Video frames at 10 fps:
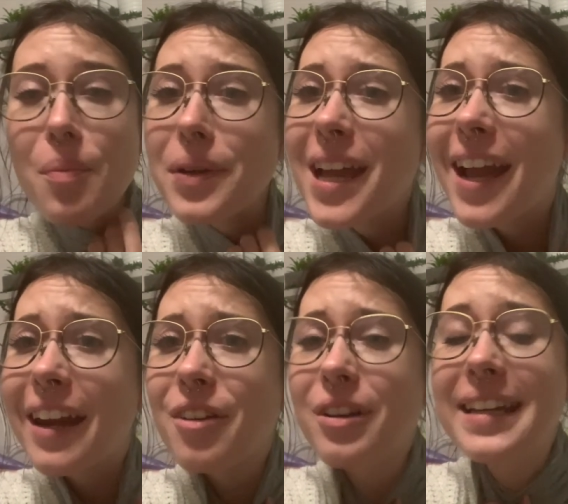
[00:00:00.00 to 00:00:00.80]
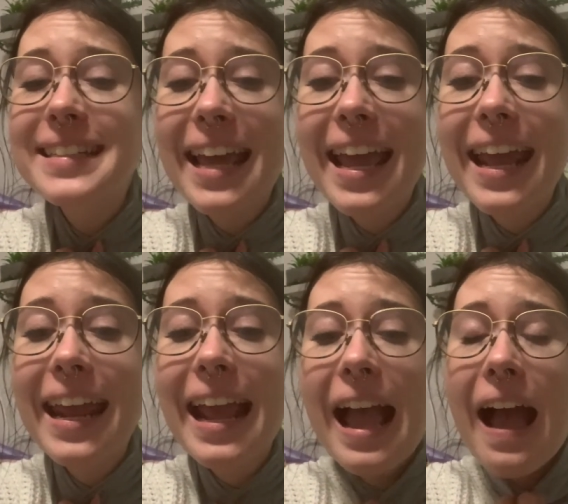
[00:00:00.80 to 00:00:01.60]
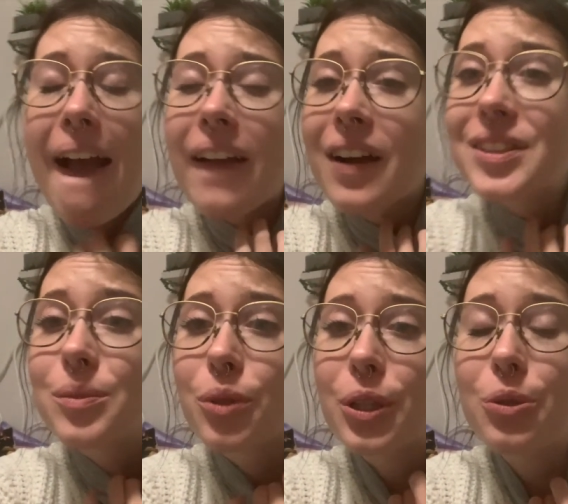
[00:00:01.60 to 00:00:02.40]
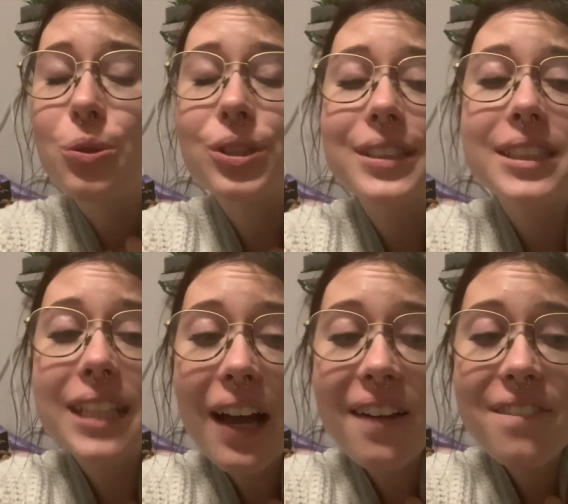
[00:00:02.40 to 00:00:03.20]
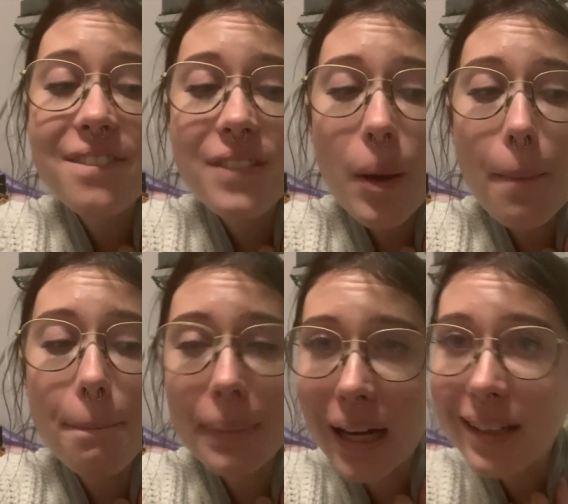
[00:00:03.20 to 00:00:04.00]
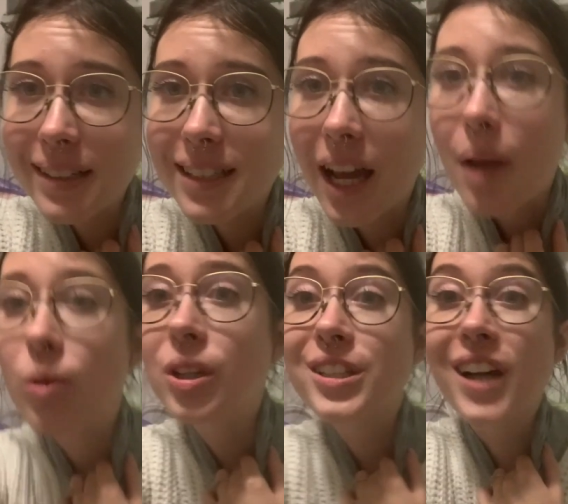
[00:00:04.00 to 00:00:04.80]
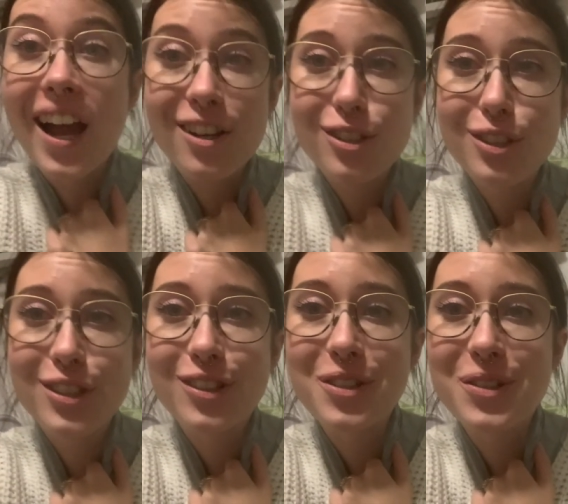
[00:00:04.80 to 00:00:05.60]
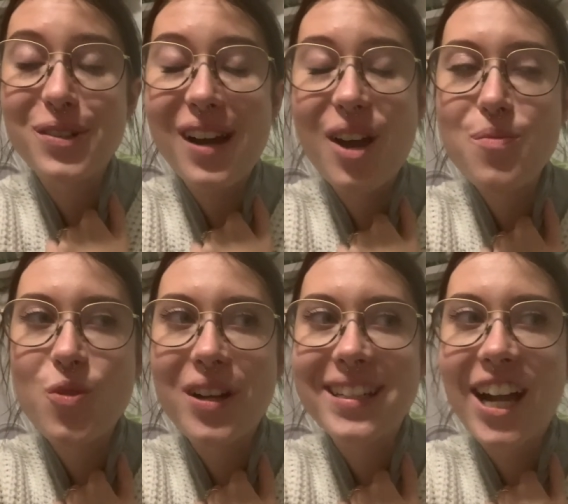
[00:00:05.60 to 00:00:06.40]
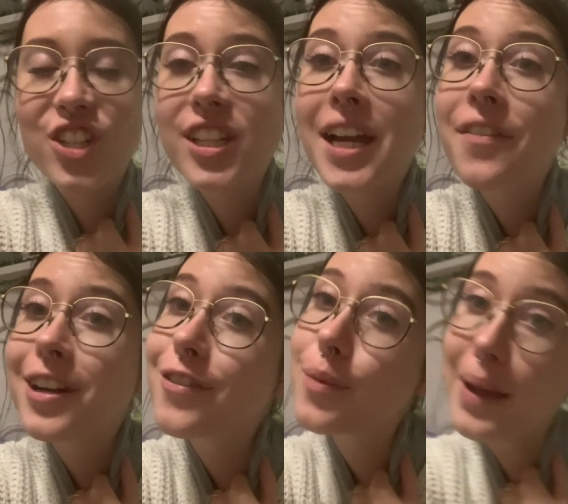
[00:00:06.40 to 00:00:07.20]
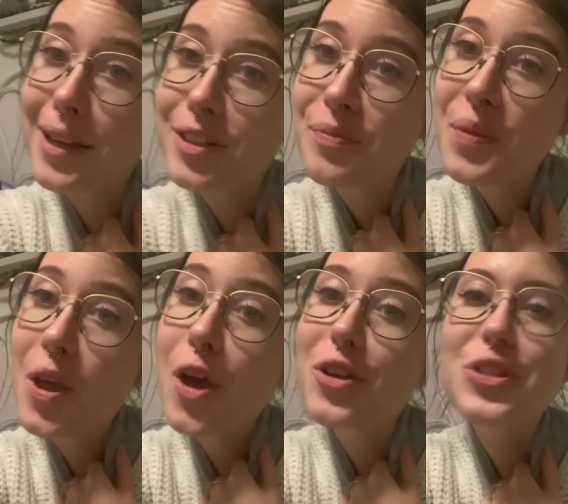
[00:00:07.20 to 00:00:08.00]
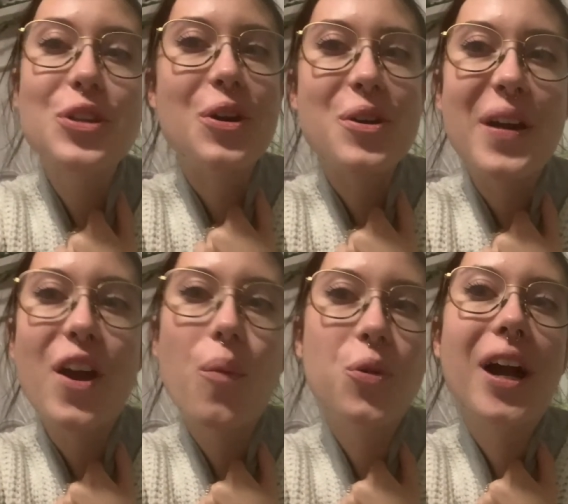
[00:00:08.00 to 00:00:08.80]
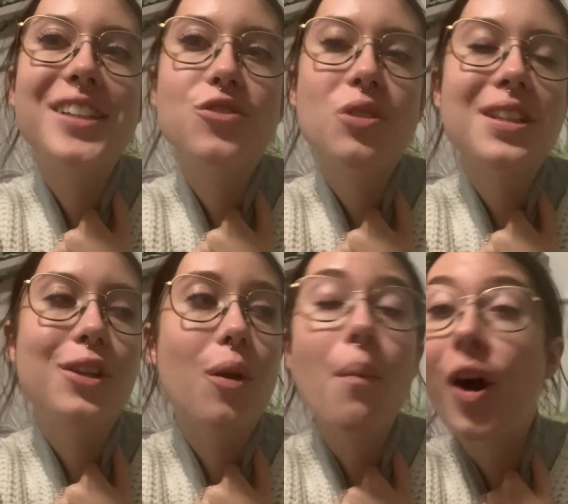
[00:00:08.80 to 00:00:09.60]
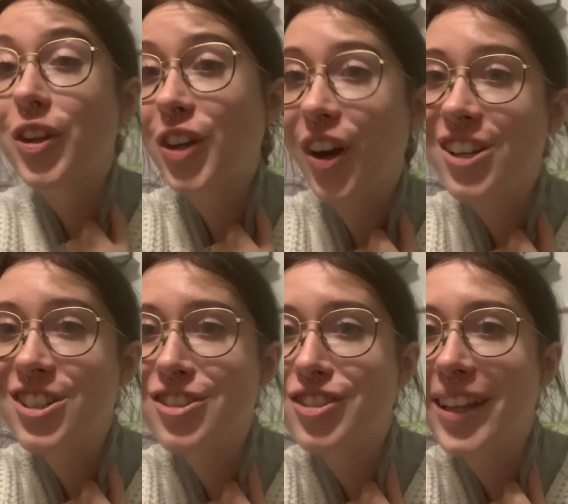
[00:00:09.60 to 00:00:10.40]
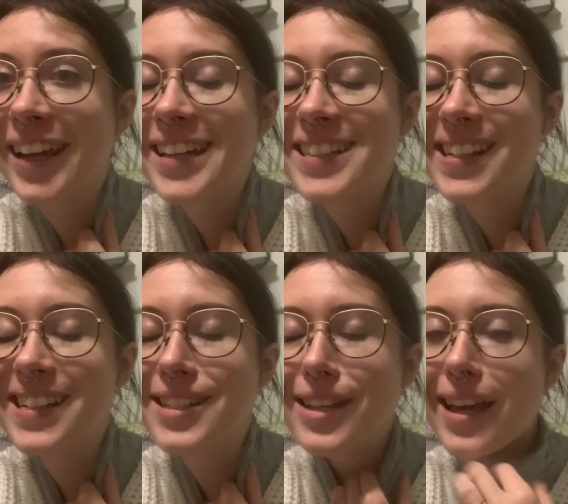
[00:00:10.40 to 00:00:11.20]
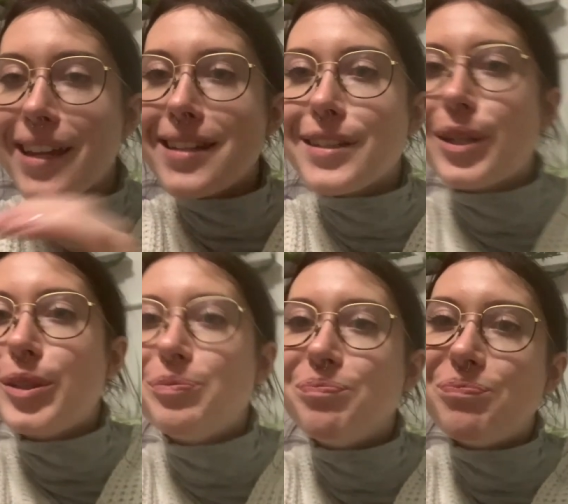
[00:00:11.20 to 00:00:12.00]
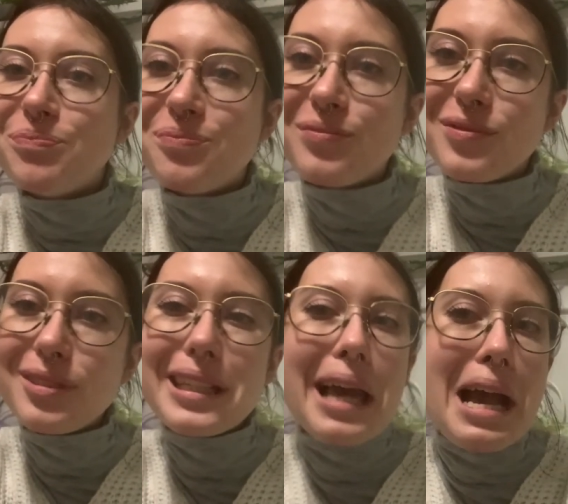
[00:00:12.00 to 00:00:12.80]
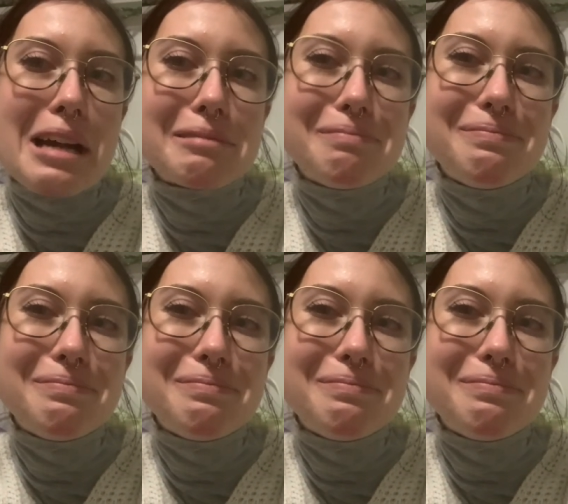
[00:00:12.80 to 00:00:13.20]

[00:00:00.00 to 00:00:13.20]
But yeah, I had a great day. I got some really cool stuff, but I'm really tired, so I'm going to actually get ready for bed. So I hope you guys enjoyed the little montage that I did, and yeah.